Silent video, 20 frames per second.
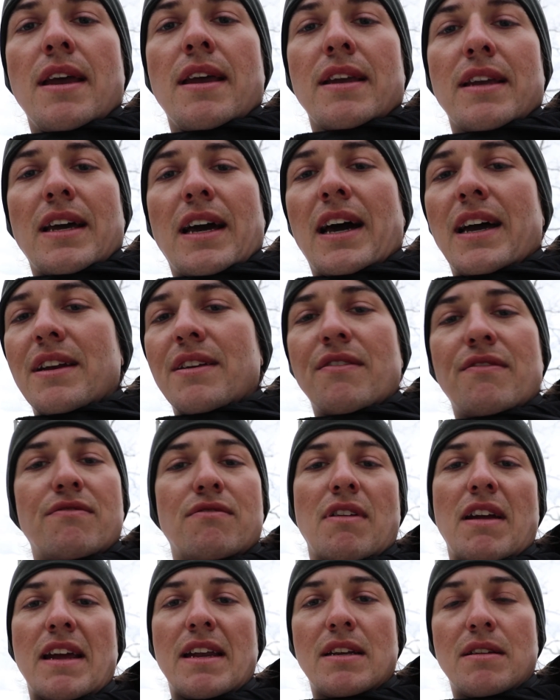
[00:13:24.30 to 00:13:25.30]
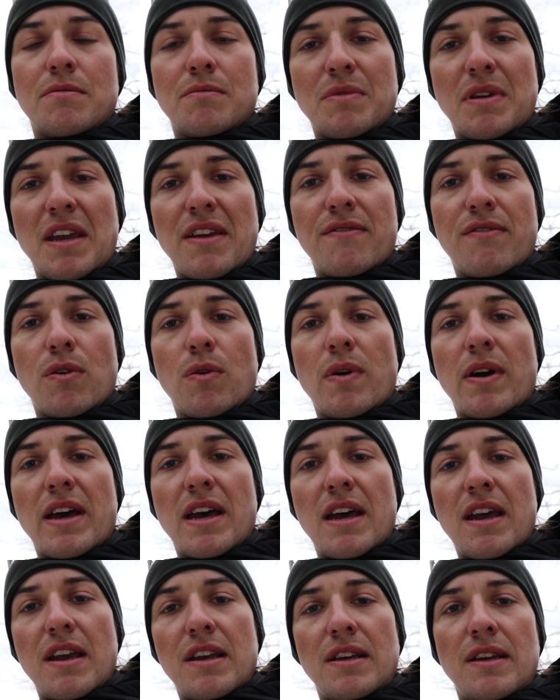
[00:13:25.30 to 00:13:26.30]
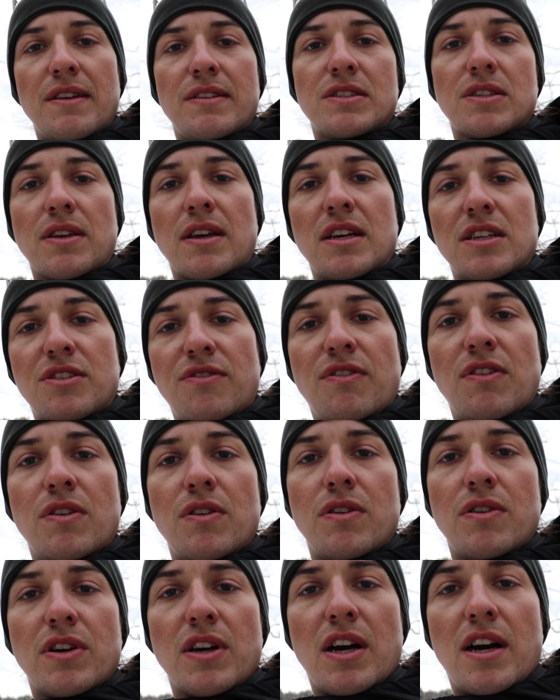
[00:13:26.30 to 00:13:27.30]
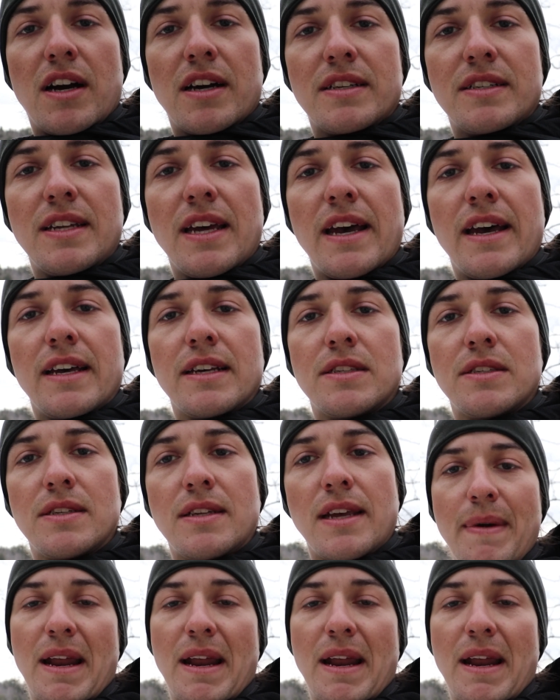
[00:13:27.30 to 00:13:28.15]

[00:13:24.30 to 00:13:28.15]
kind of random giveaway slash photo contest,